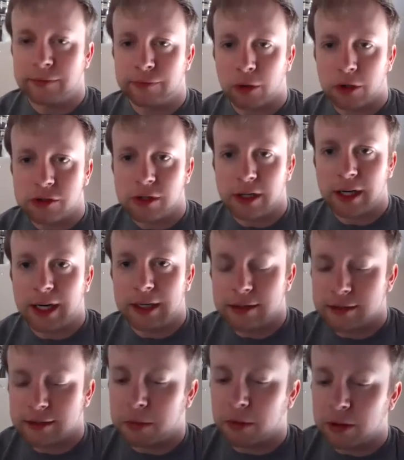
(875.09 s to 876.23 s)
Fortunately, I had the
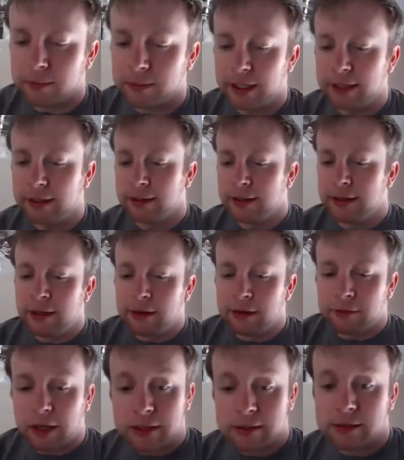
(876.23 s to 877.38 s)
support of my
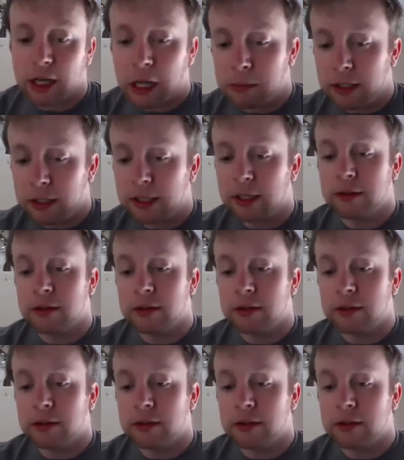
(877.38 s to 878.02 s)
friends to help me get